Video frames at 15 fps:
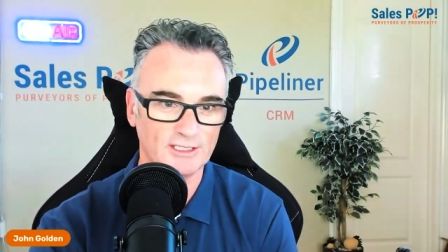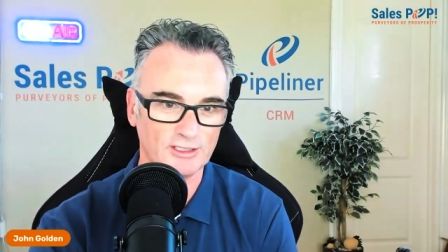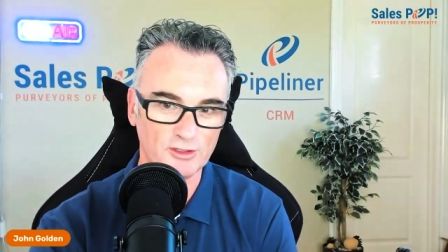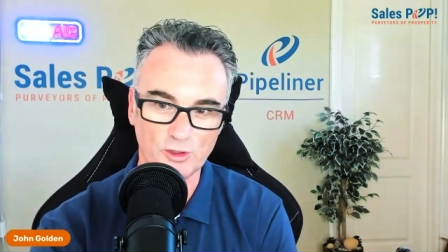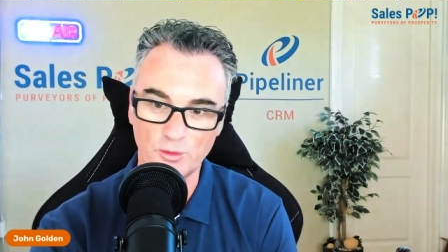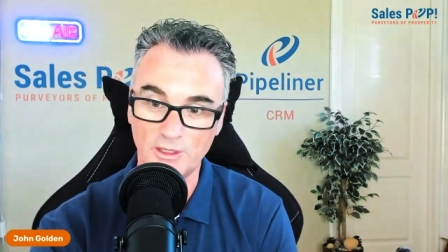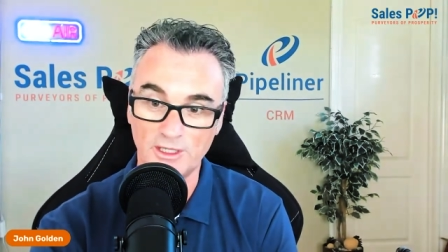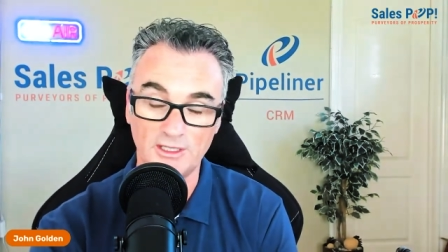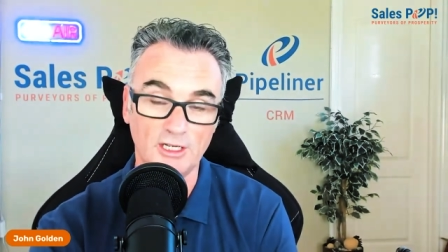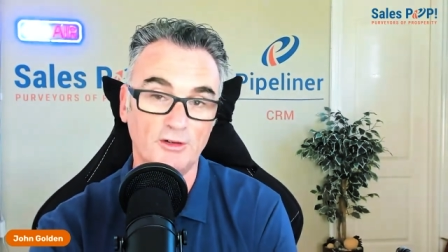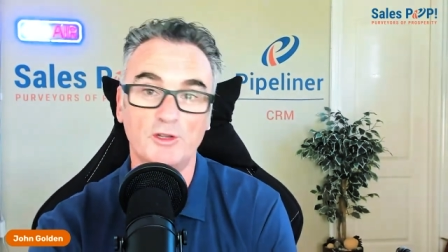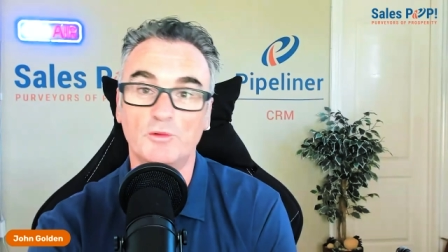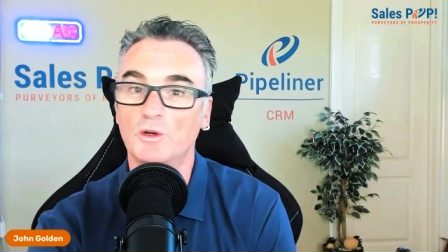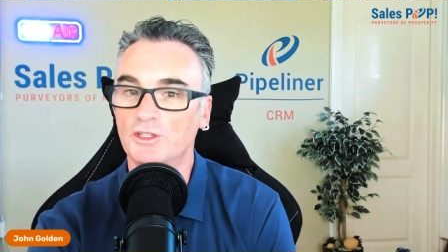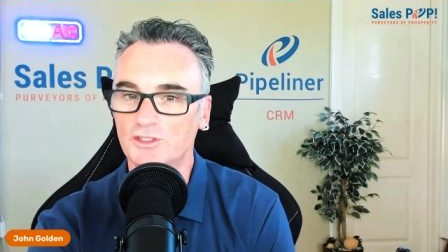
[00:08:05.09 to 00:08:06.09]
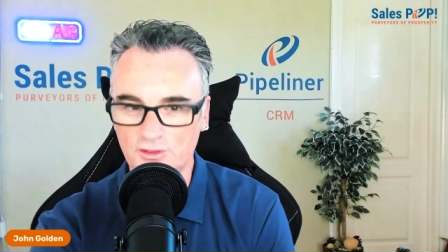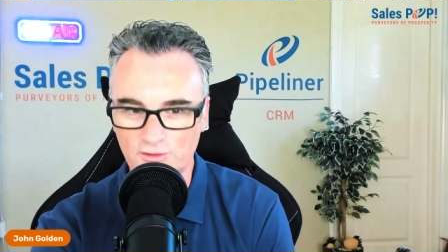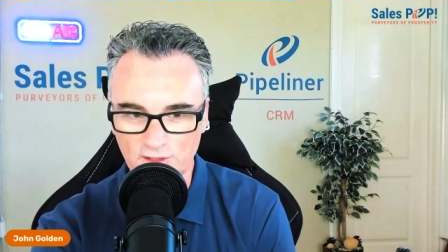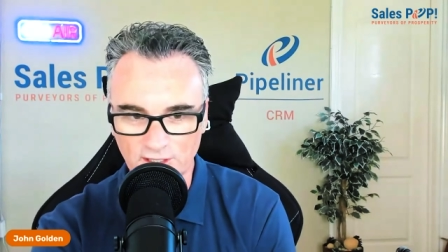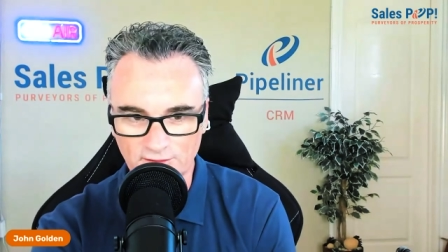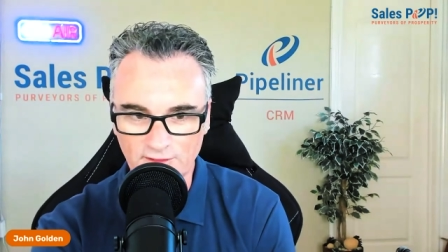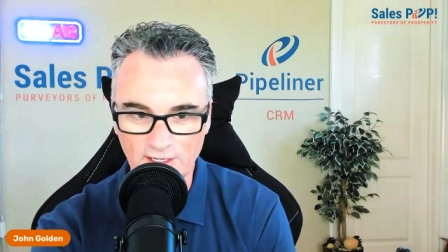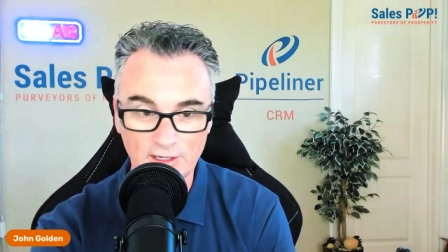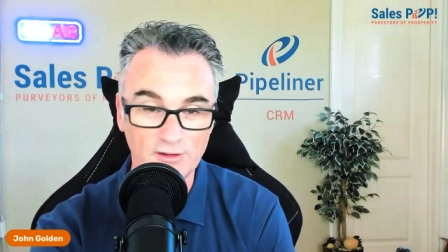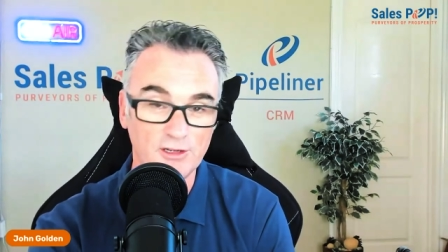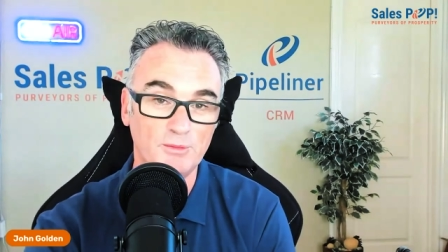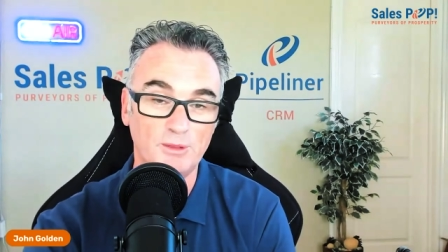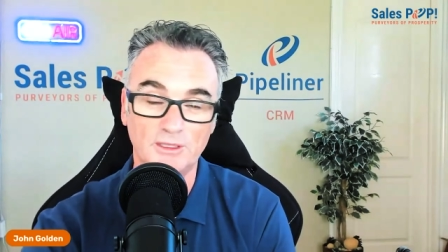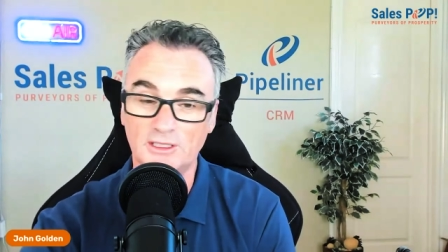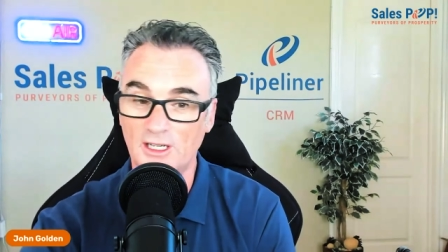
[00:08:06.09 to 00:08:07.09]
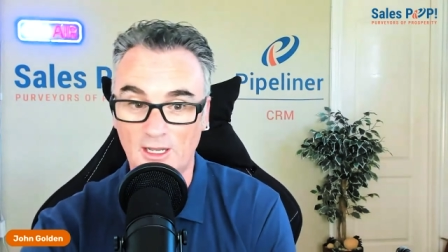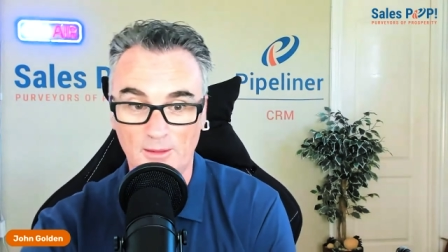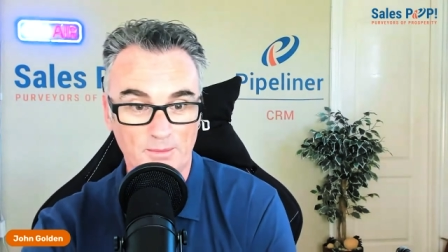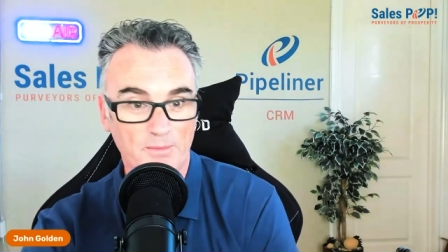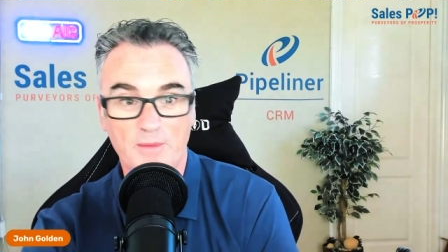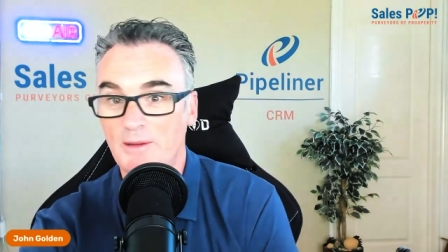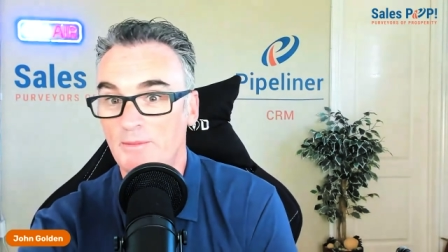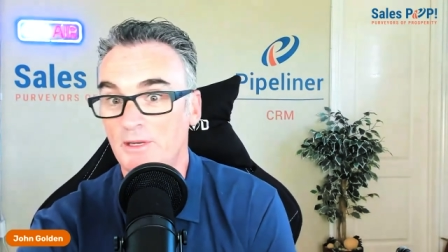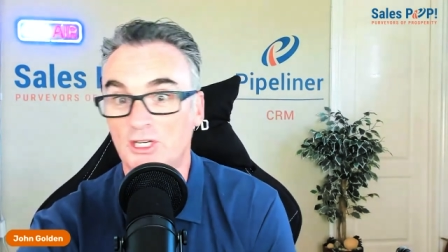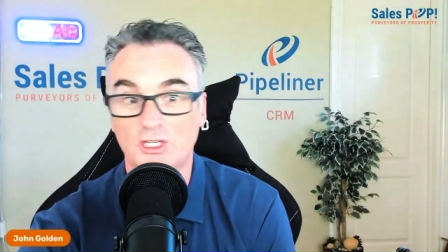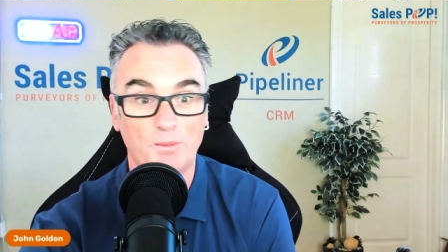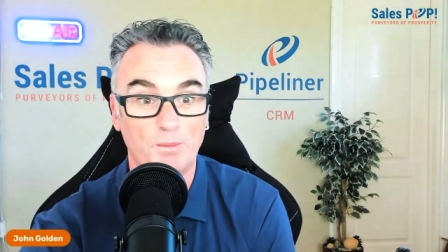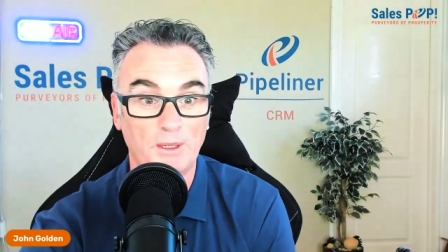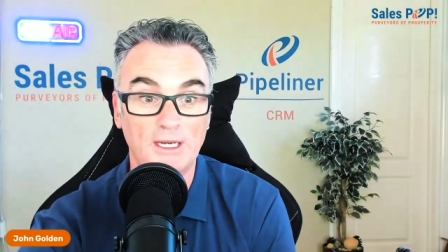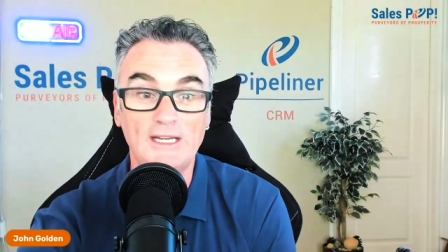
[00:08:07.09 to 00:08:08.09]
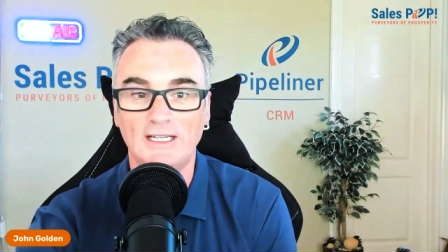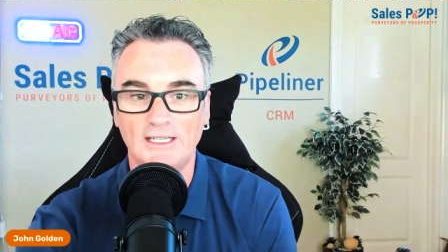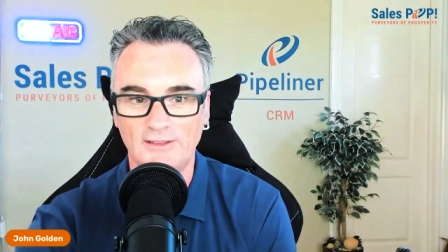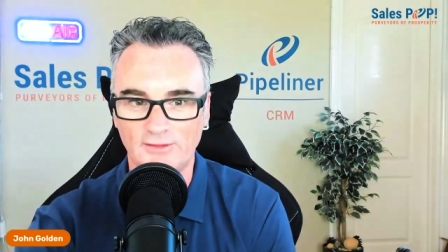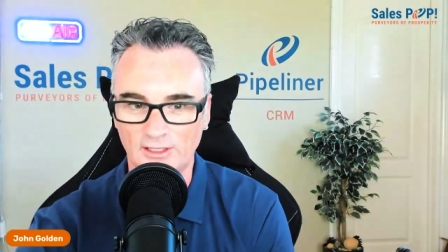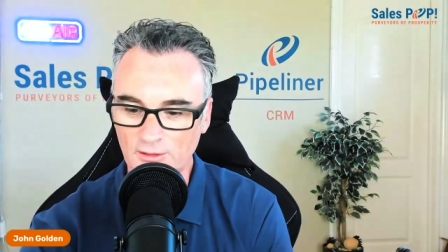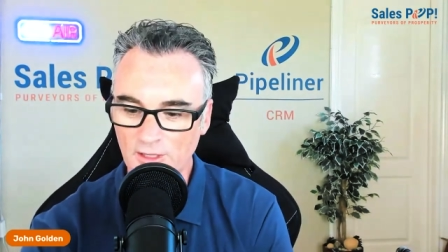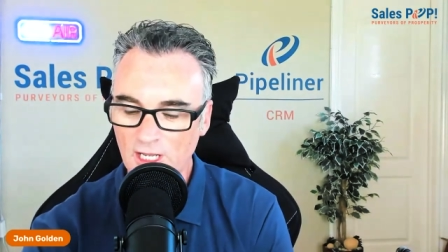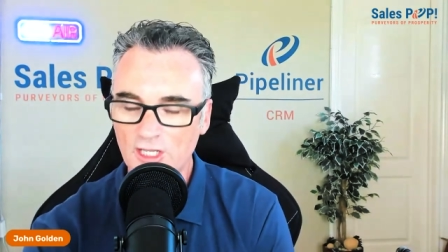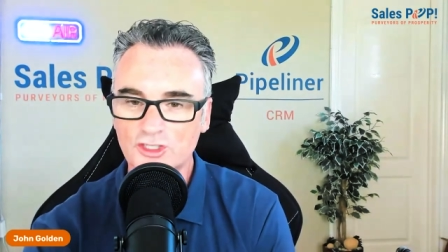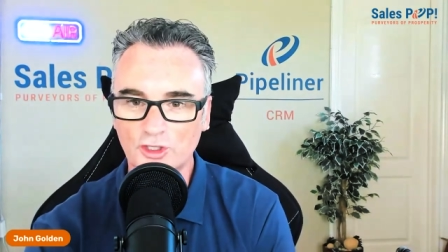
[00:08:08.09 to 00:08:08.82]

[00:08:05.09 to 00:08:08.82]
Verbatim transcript: They're normally the only ones who've got variable comp, maybe completely very.